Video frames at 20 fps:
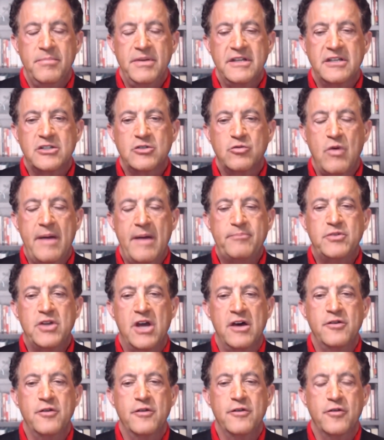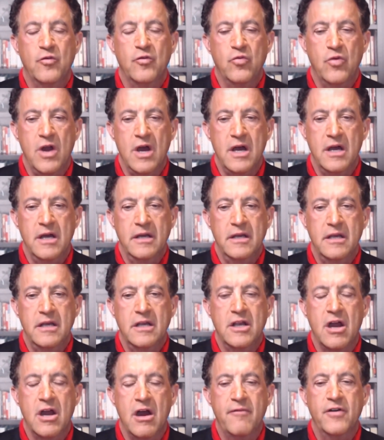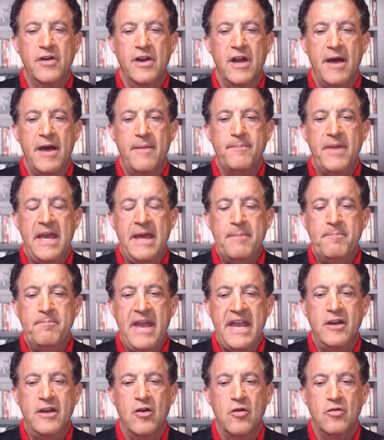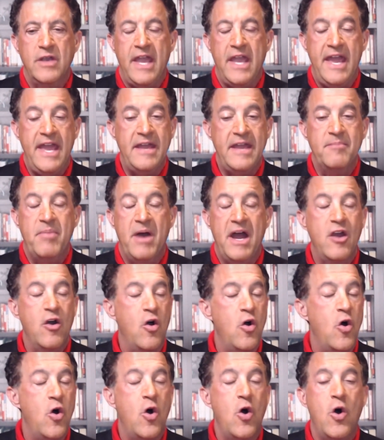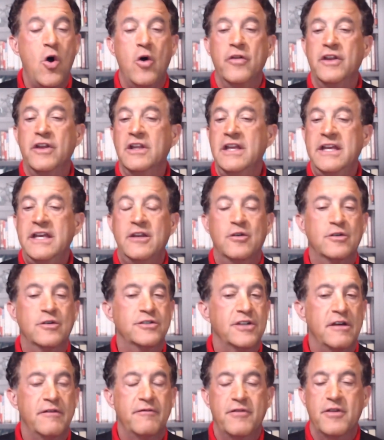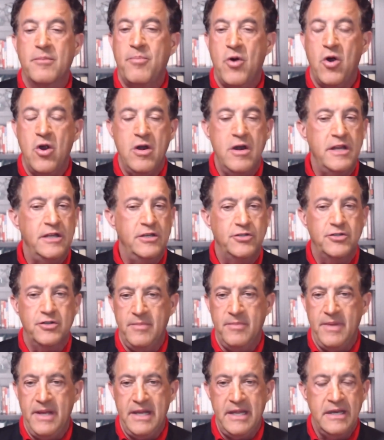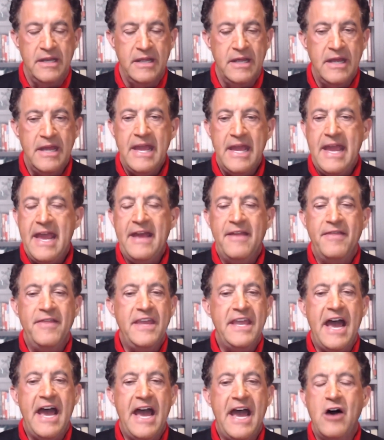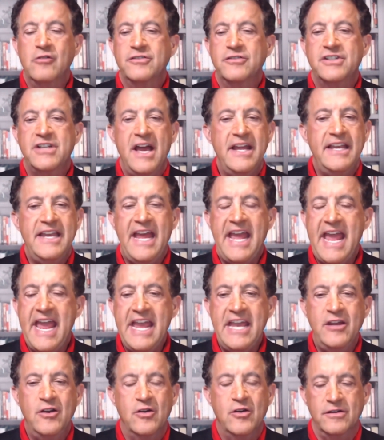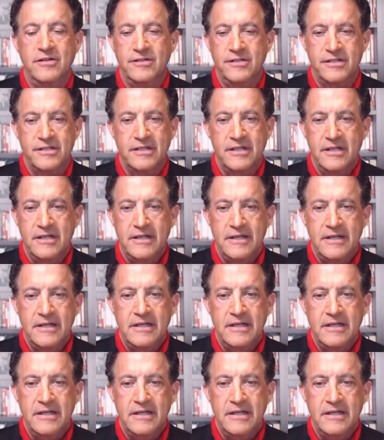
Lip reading: be swept under the rug, covered up, and made okay by all the leaders of the party, Jermain, and the outside haters